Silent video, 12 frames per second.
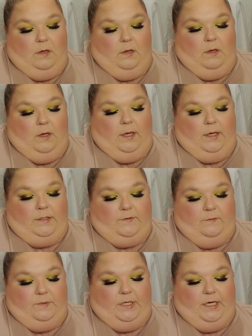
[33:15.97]
It is from
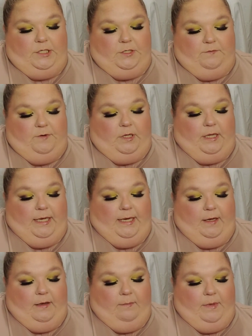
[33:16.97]
Touch of
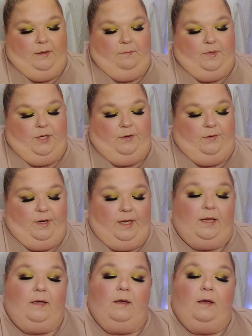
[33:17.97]
Glam Beauty.
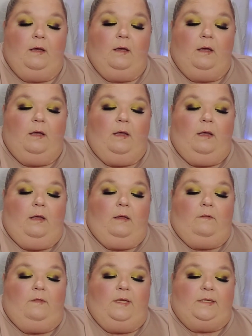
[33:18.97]

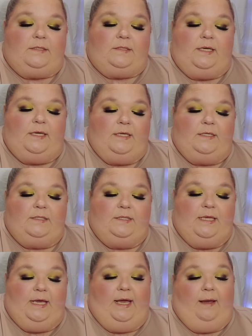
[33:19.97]
This is the
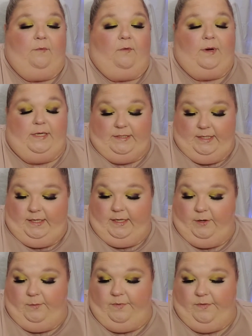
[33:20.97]
Amorese
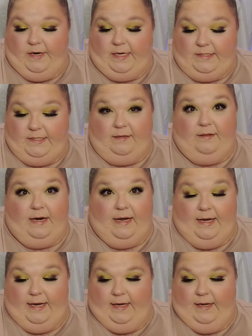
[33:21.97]
dupe that I said that I
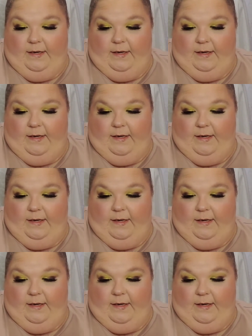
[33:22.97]
had